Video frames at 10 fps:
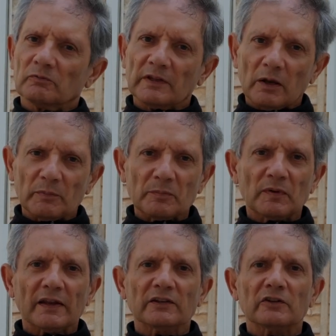There'll be
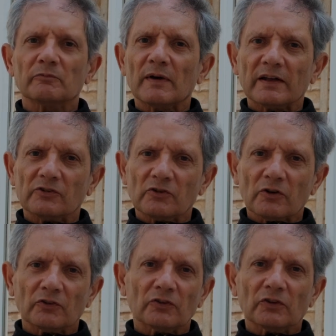plenty of bad
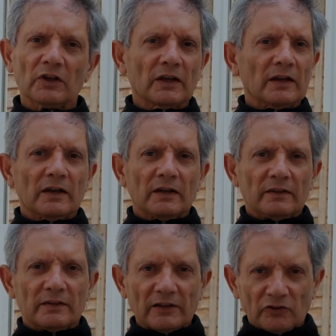shots.
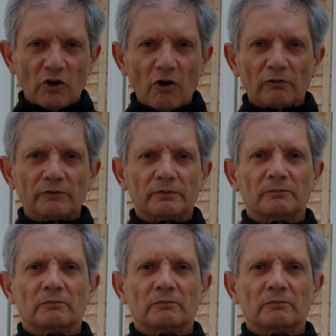That's golf.